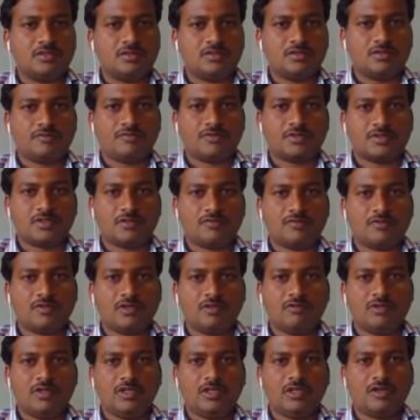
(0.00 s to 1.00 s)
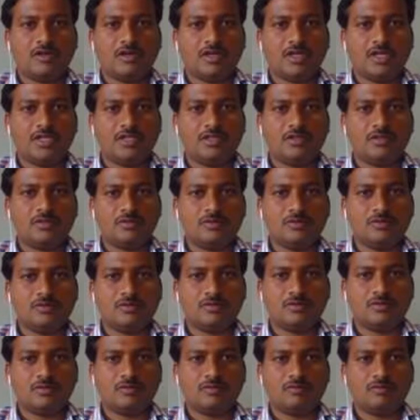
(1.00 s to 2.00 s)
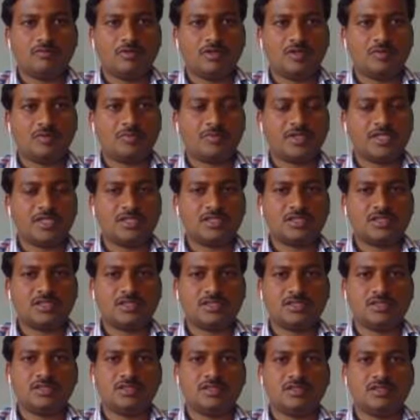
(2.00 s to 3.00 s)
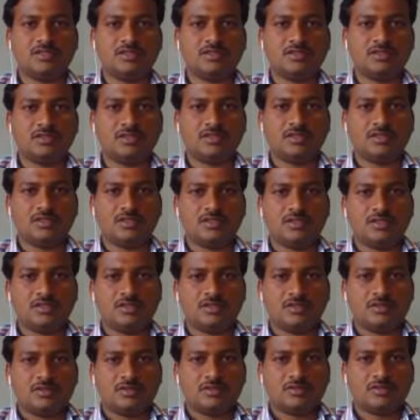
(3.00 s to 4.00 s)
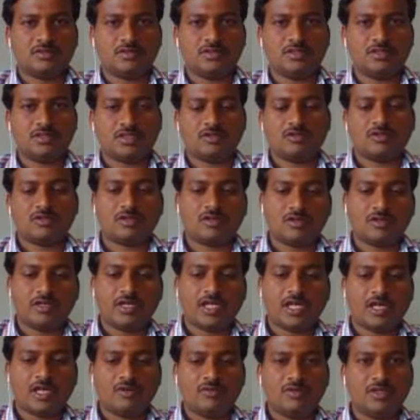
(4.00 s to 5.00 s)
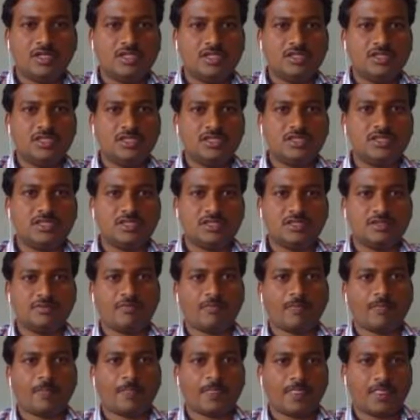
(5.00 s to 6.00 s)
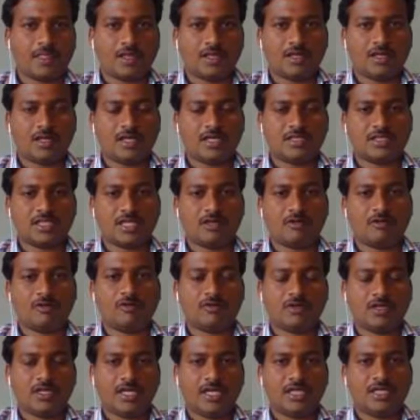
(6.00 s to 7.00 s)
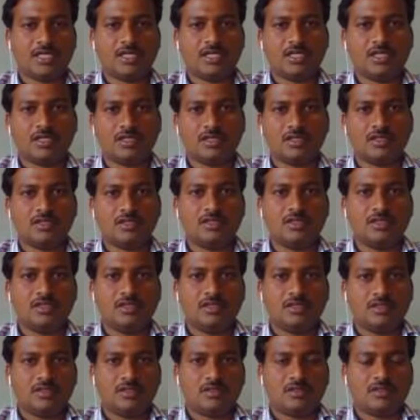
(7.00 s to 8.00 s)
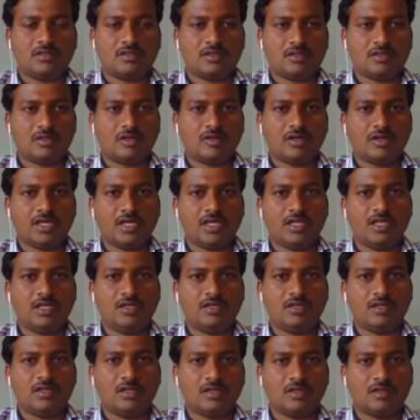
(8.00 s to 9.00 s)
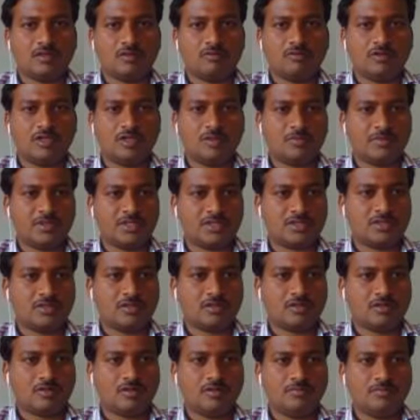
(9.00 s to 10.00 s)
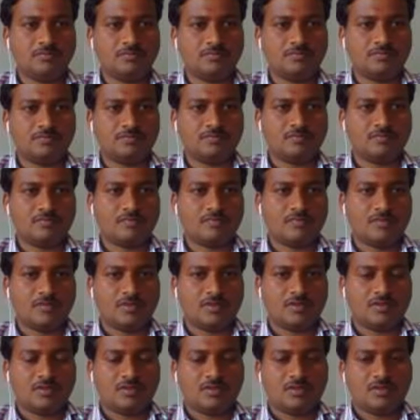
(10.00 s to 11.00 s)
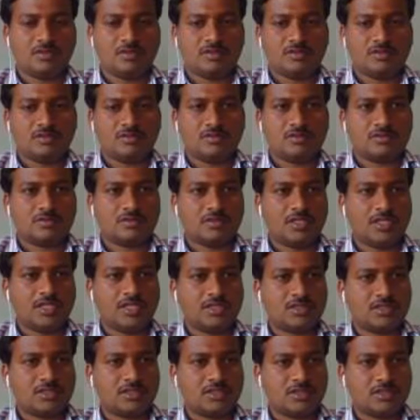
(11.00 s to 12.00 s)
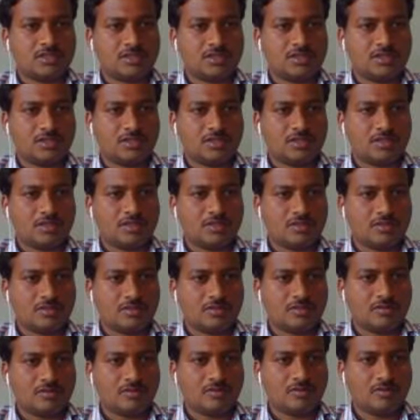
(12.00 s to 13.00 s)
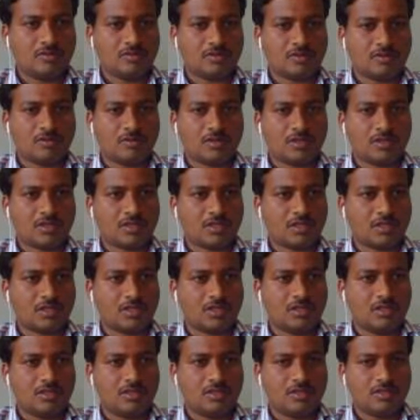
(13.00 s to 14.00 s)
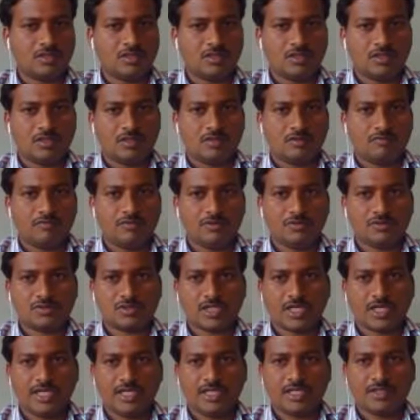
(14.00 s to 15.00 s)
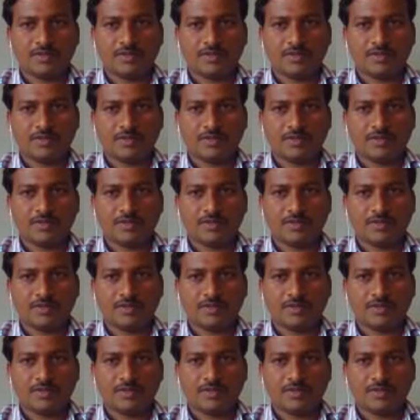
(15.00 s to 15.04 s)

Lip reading: First of all, we'll log into WordPress. Already have done this as I have created a login in WordPress.com. So let's go to our view site.